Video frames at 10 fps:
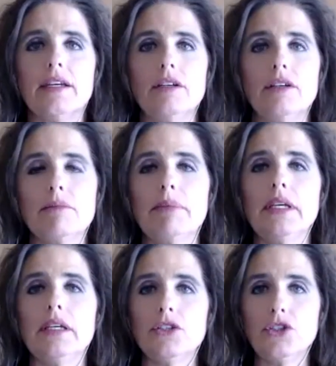could
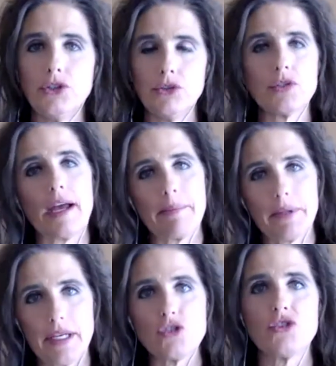be used,
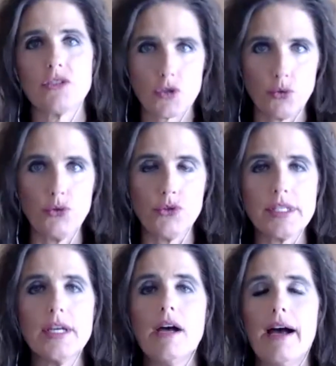applications, tools
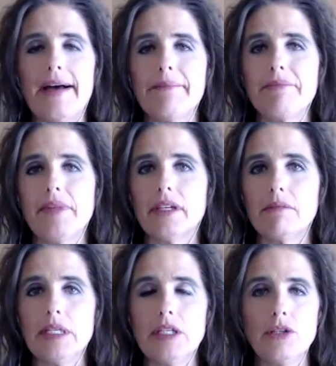that can
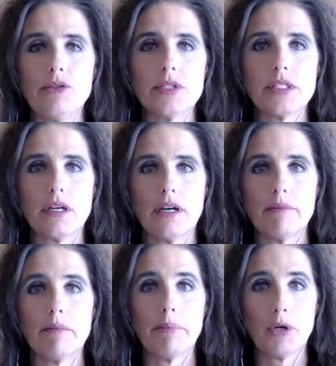be used
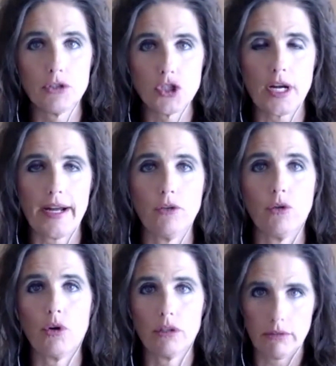per child
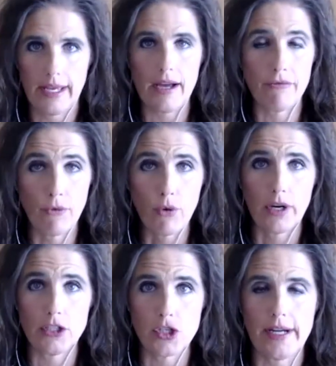or for
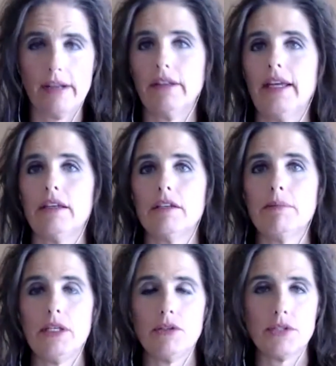a child and can
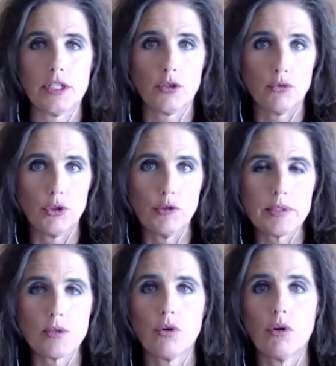be used in
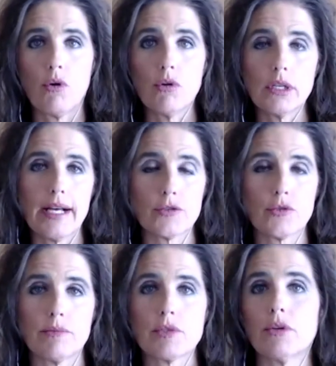groups or whole
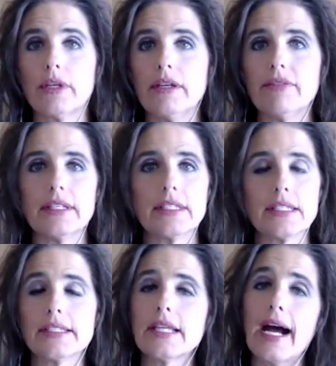classrooms or even an
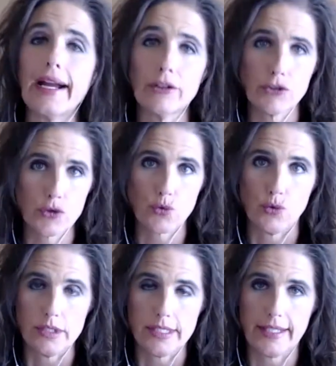entire
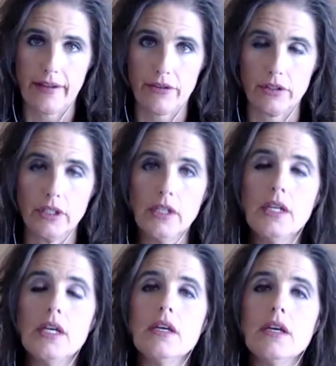school together.
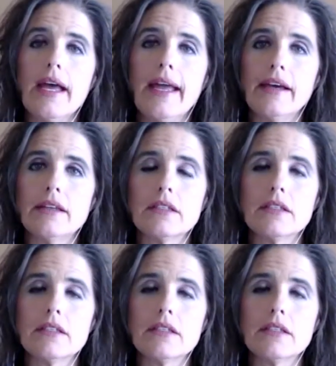And